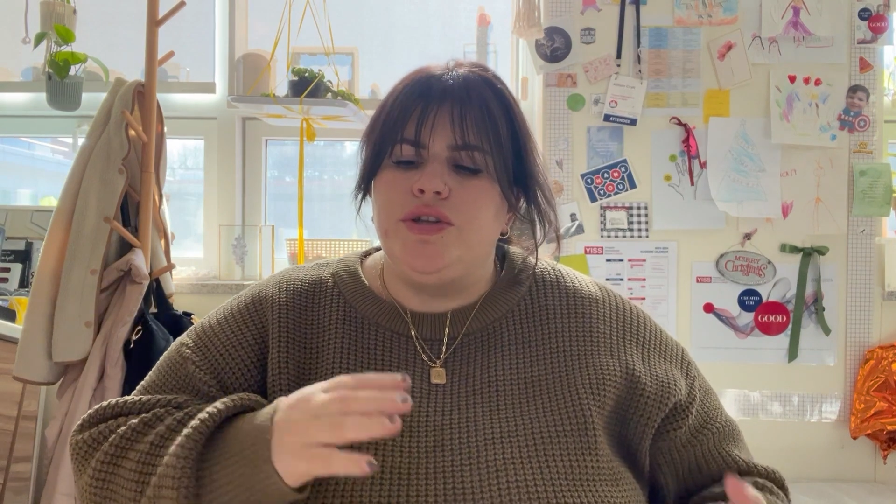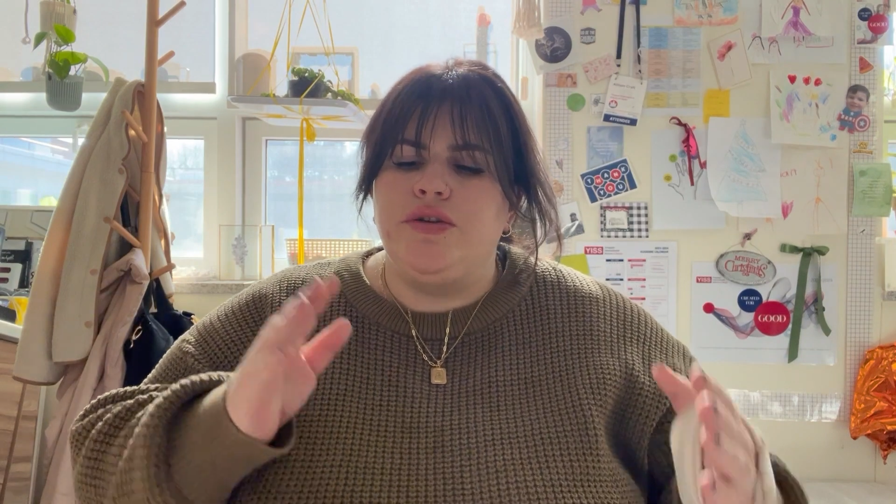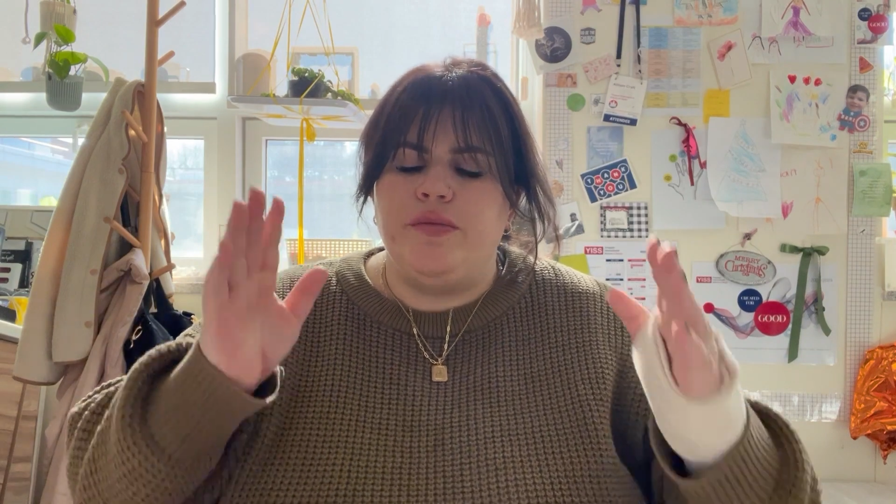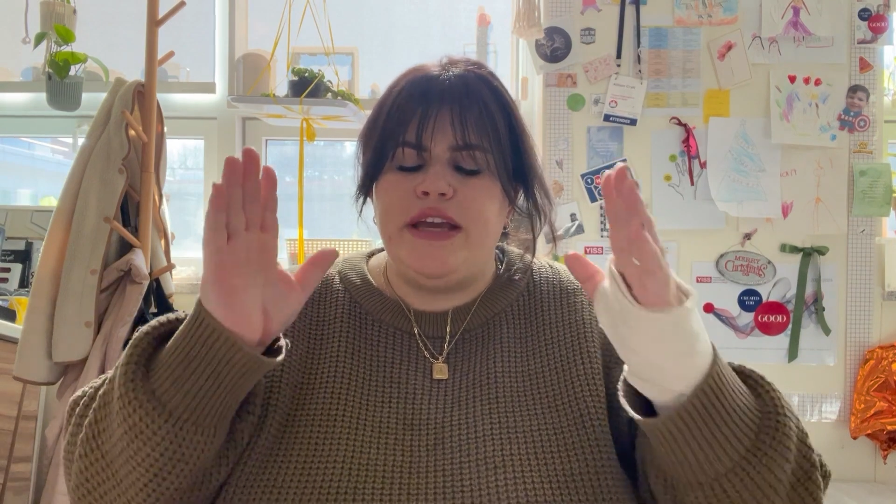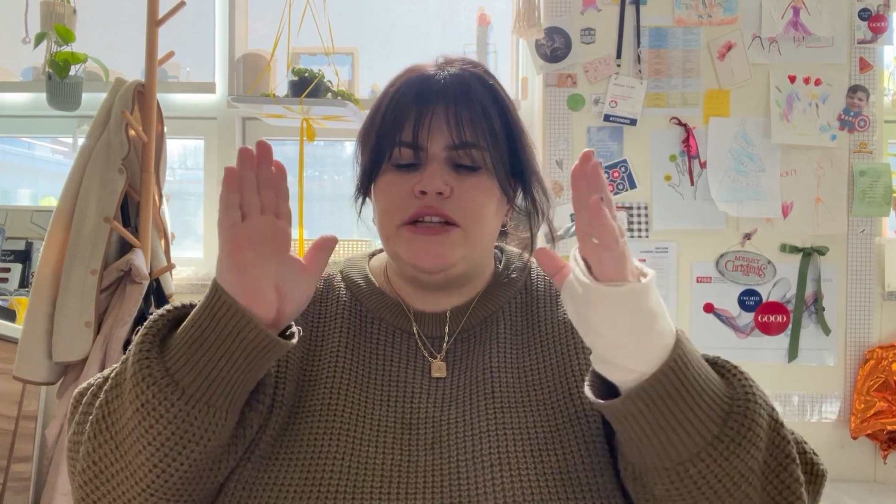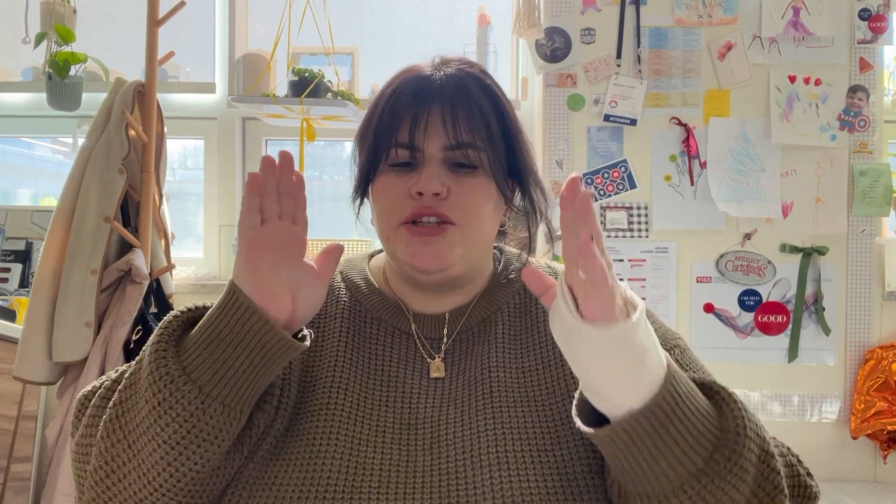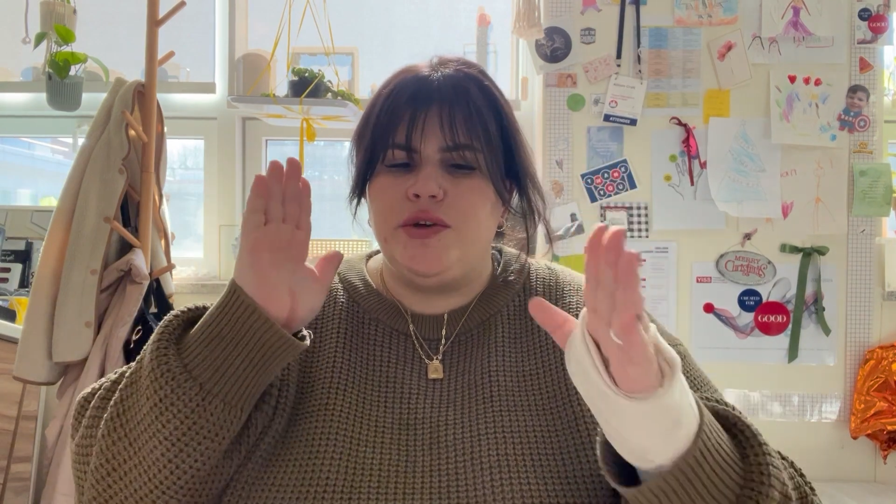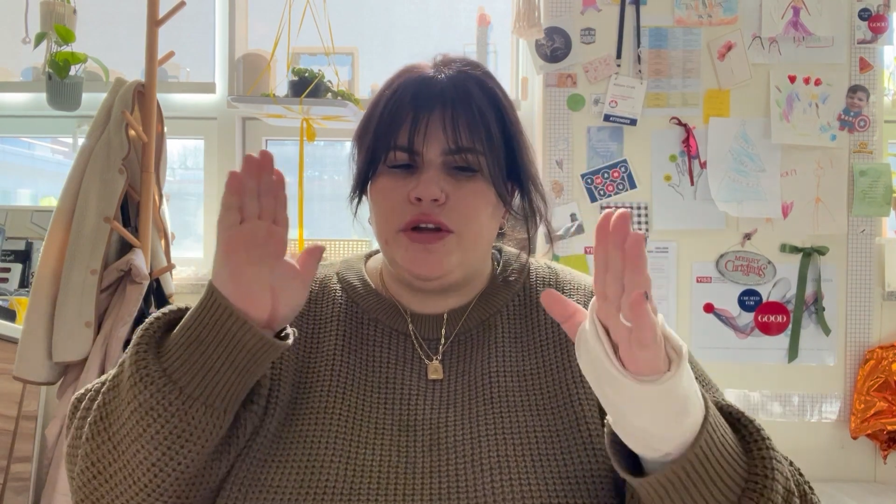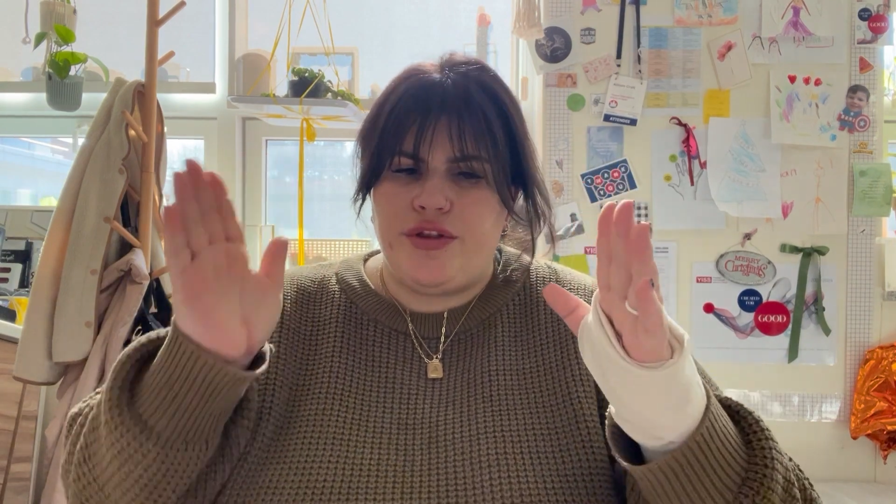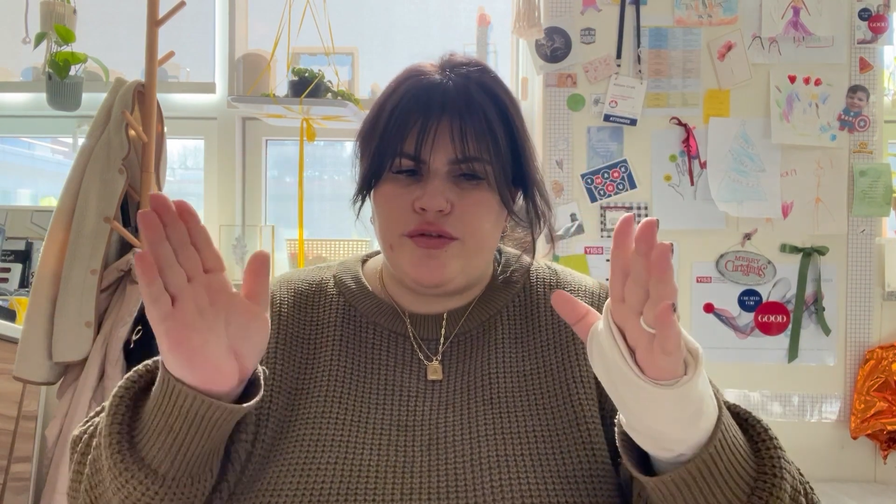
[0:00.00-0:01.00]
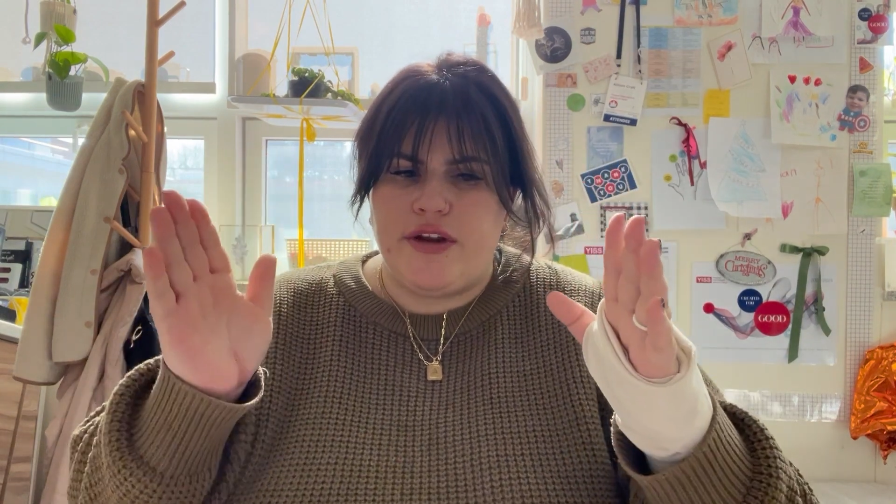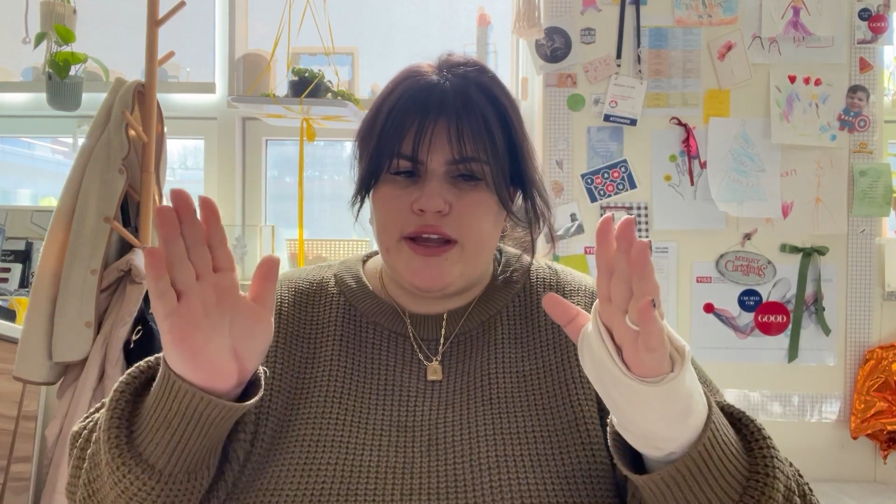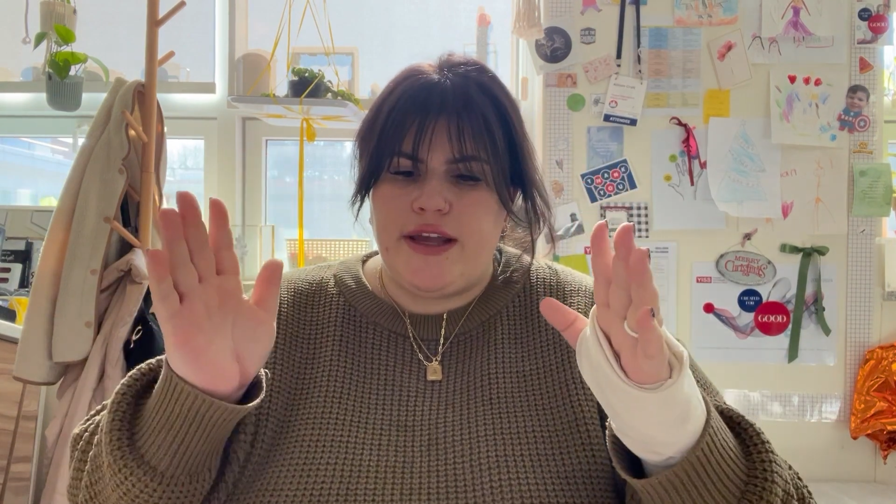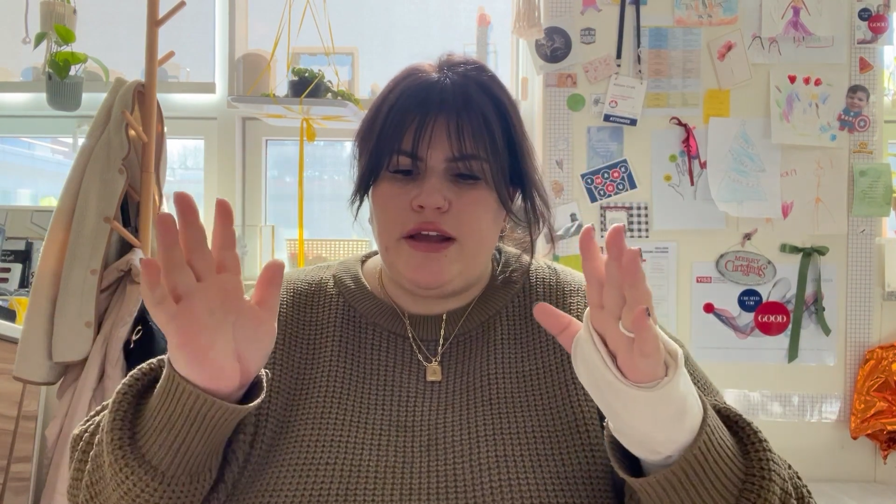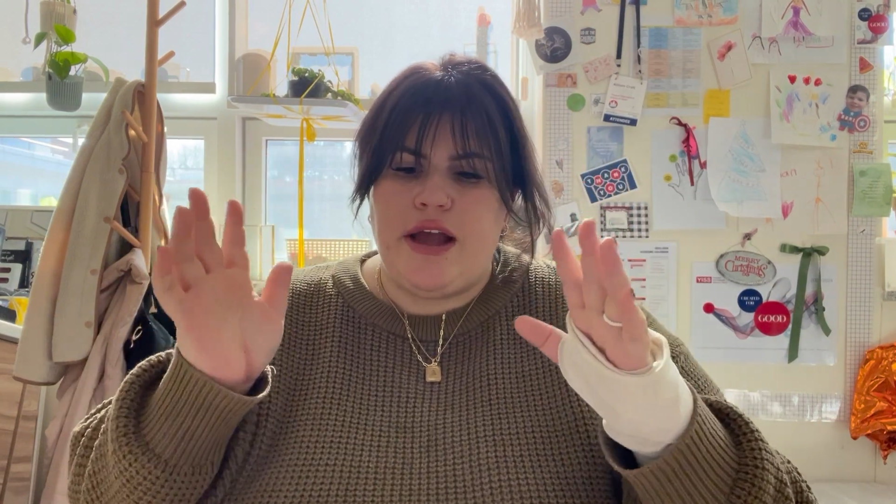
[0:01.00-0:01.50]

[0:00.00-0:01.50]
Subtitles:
week 2 to 3,